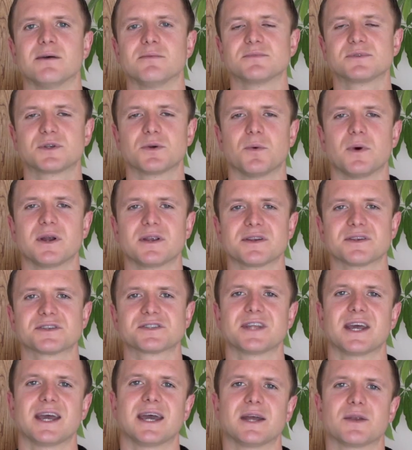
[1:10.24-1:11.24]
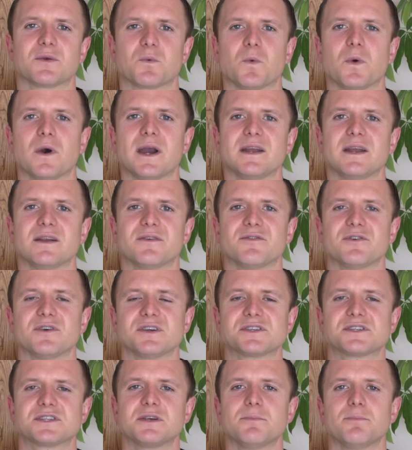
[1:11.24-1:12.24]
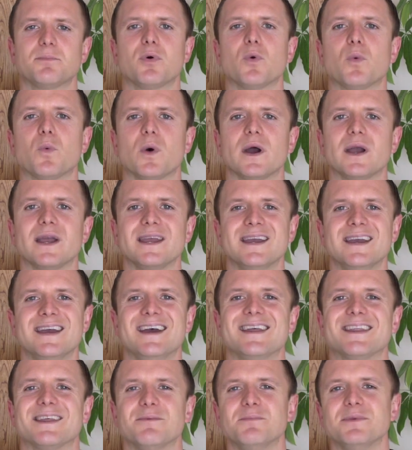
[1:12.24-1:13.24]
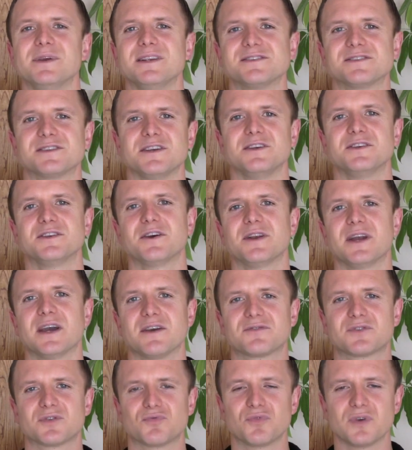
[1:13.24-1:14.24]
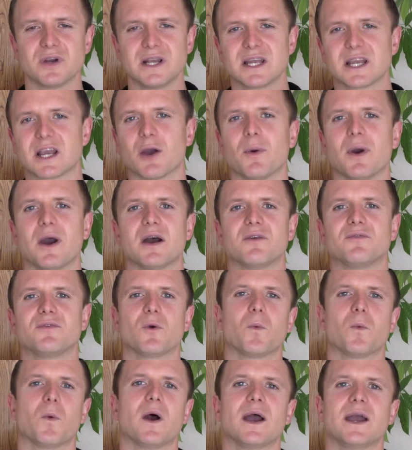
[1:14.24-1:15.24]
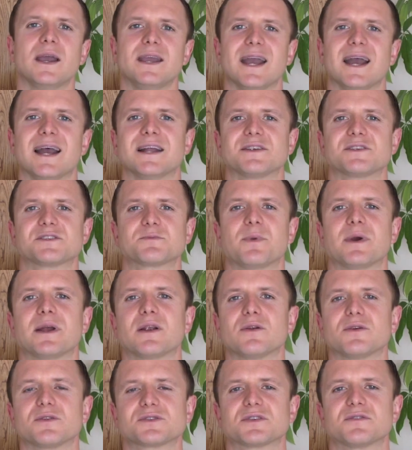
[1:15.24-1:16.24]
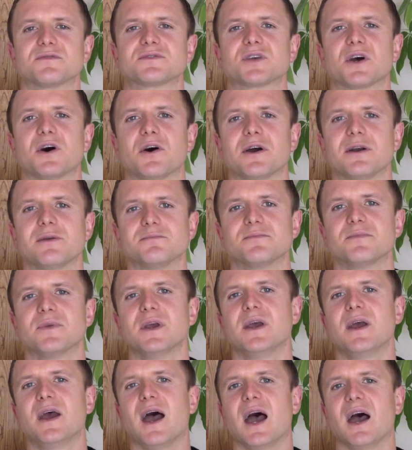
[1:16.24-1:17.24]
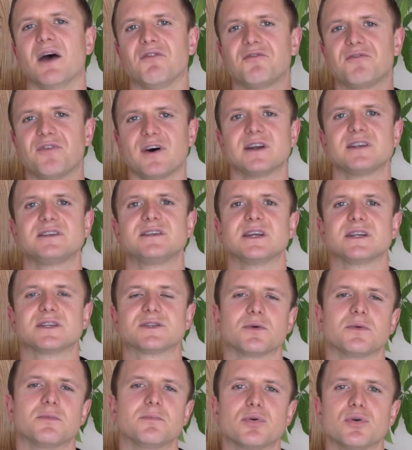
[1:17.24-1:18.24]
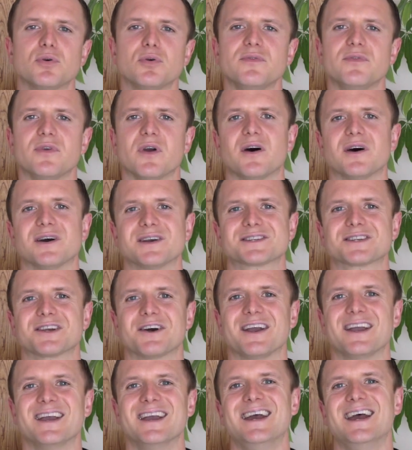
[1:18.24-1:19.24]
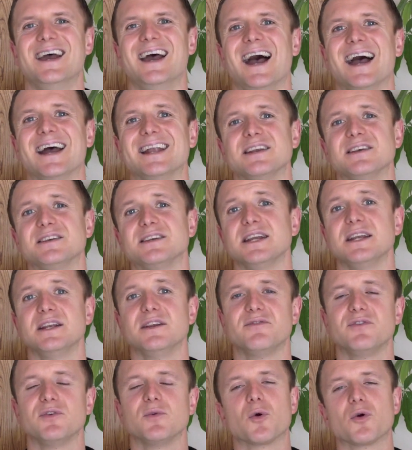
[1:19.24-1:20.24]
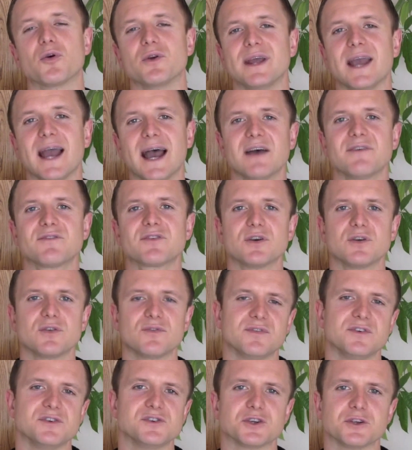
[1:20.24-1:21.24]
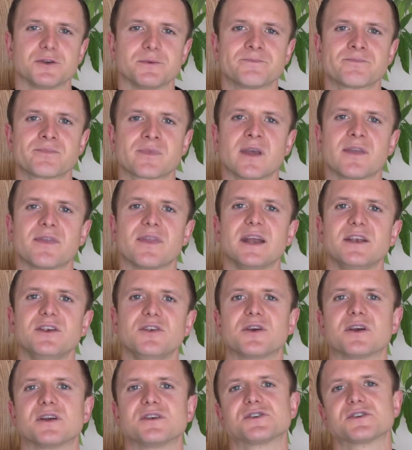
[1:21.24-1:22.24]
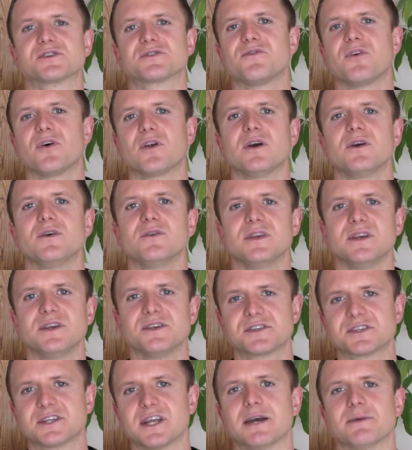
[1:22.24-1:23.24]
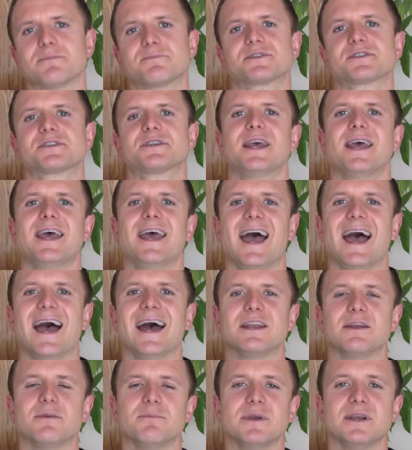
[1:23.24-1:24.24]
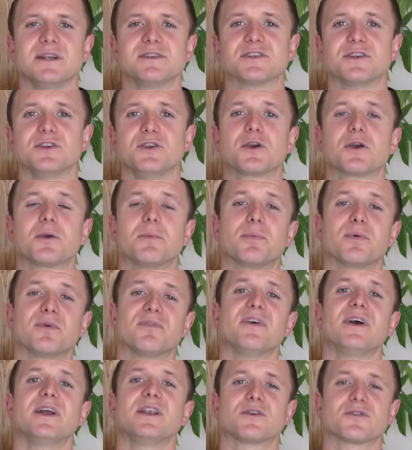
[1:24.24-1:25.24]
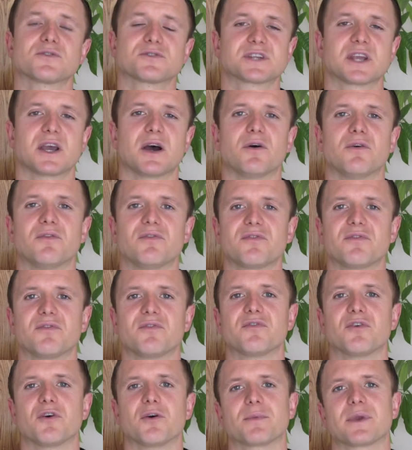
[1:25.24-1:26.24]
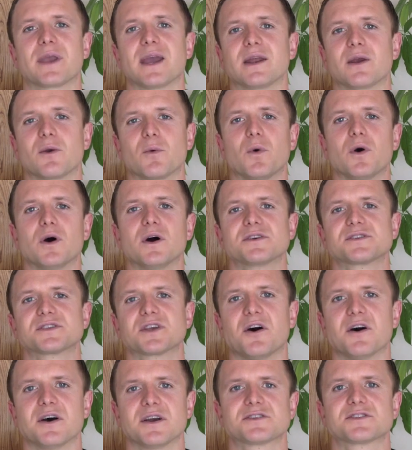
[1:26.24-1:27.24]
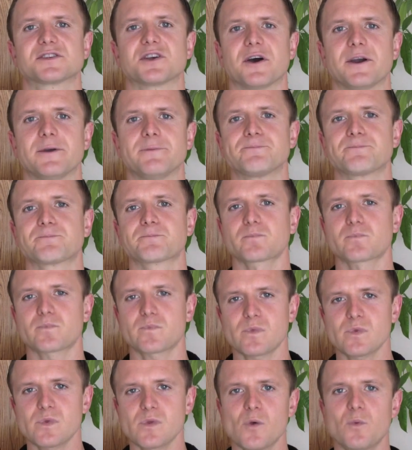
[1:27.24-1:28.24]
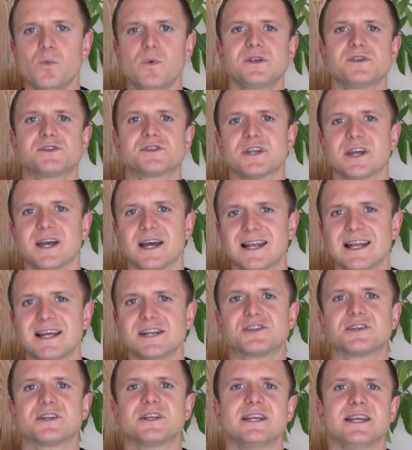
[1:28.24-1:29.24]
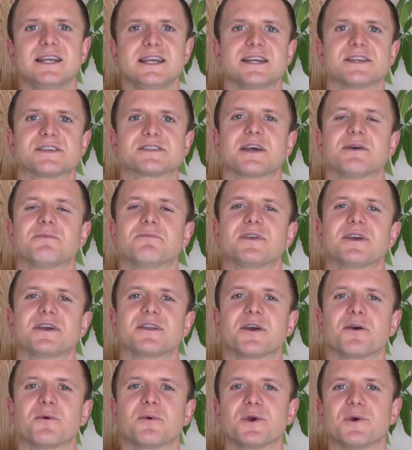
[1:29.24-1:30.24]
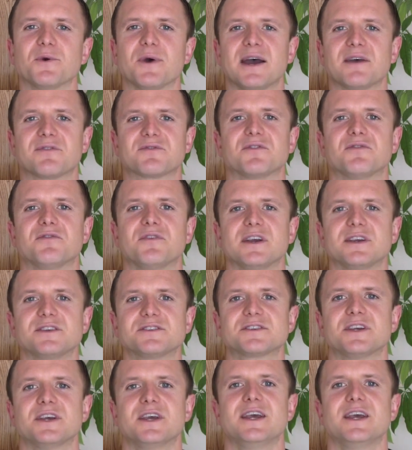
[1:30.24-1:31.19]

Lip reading: to understand way, in a very simple way that means that you don't have to really go out of your way and spend lots of time fighting to improve your eyesight. And indeed, if you already have good vision, then you can just follow these steps, and it means that you can prevent yourself from getting worse eyesight, which allegedly is something that we all have to face